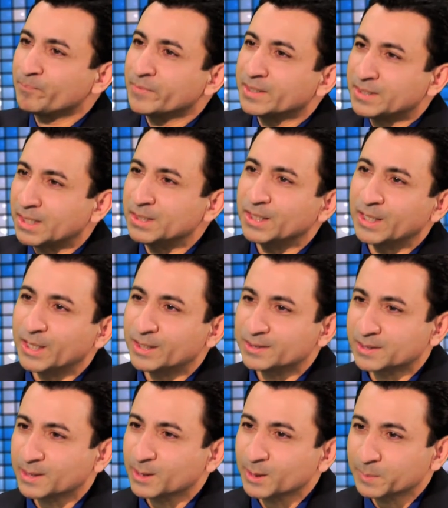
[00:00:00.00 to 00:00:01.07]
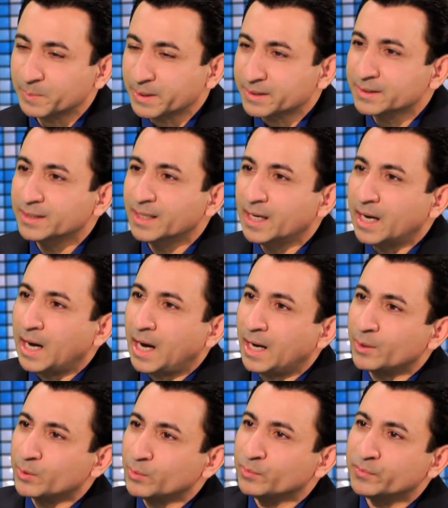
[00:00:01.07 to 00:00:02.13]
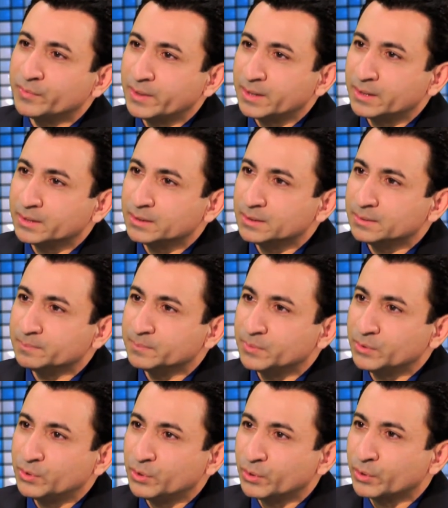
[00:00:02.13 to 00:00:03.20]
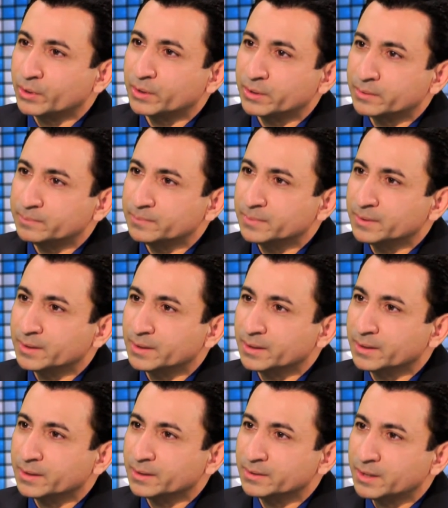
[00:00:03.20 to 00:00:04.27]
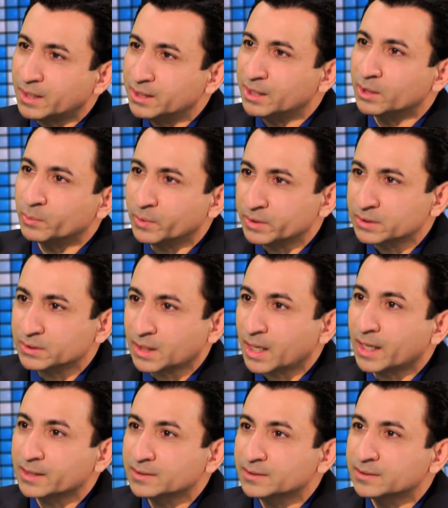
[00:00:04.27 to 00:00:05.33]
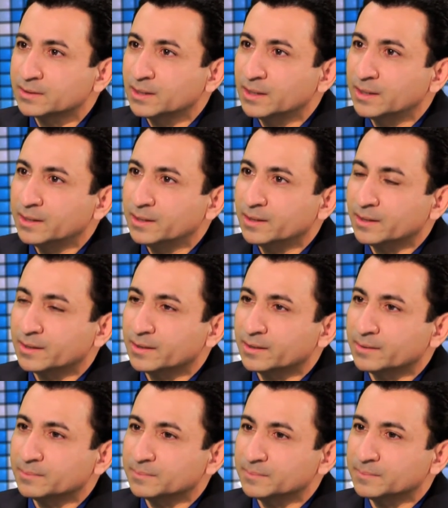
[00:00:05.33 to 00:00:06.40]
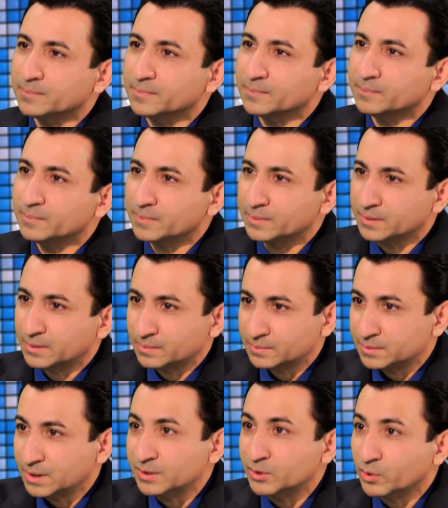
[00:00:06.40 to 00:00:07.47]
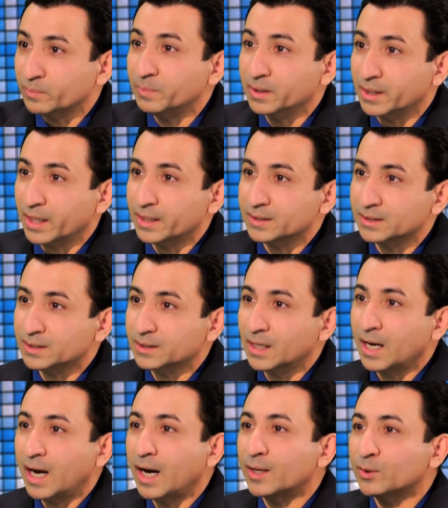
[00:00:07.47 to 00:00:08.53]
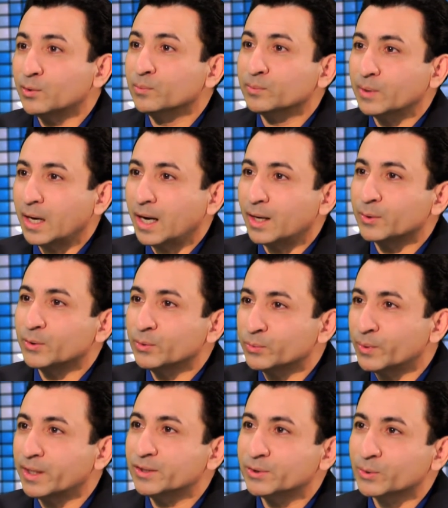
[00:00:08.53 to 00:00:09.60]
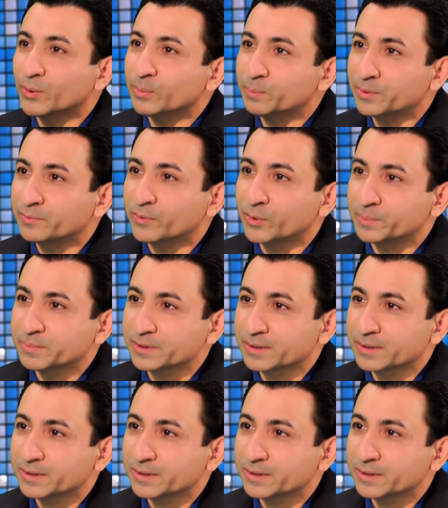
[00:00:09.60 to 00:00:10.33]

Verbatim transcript: Changing gears a little bit, how do you feel your uh, tenure was the last? Um, since you've been AG. Yes. How do you how do you rate your own performance